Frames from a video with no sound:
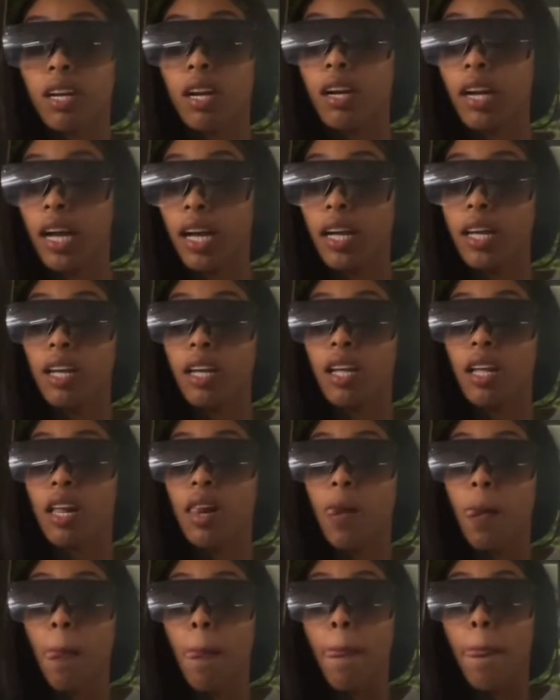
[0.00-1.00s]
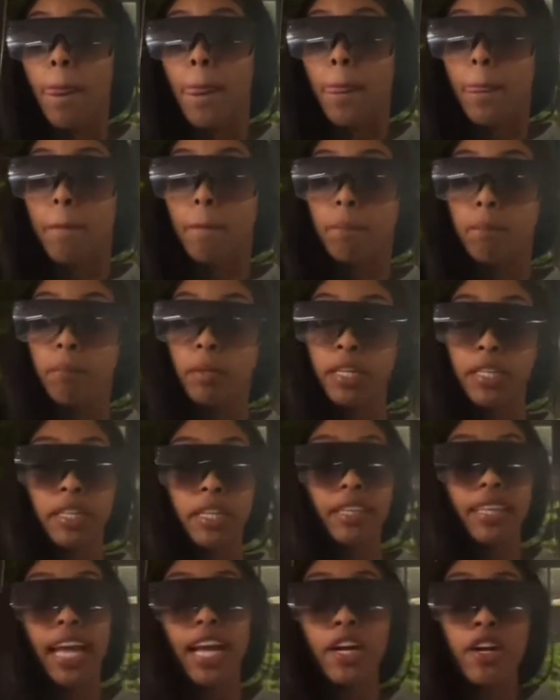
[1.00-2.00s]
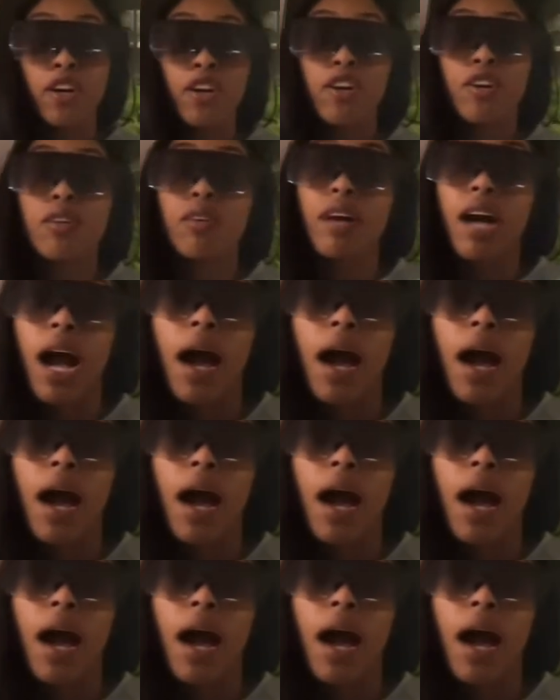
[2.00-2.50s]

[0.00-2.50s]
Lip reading: Okay? Period. That girl.